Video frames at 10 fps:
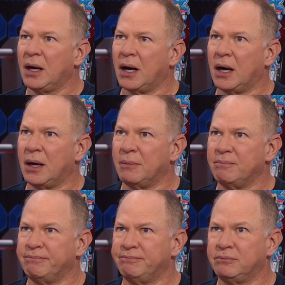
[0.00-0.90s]

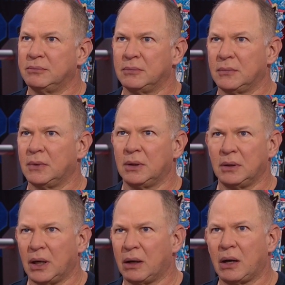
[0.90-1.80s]
um,
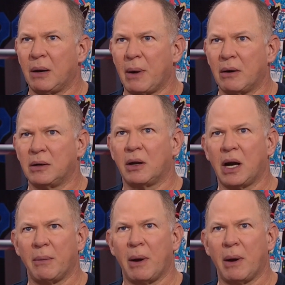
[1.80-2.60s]
I don't, I don't about, think Allen